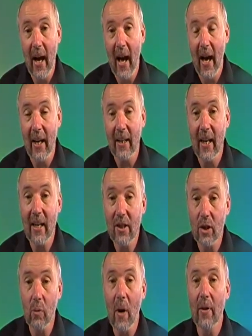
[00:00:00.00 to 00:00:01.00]
and
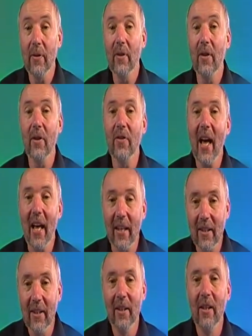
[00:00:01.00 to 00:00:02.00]
he's the one that
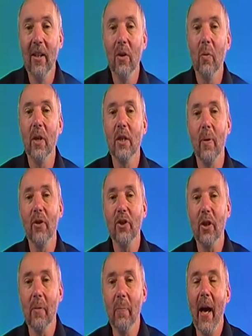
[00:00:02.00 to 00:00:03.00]
then we're
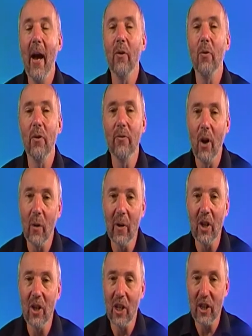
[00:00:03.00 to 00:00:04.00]
supposed to compare all the
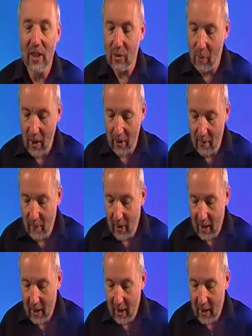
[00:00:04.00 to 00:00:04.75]
following judges with.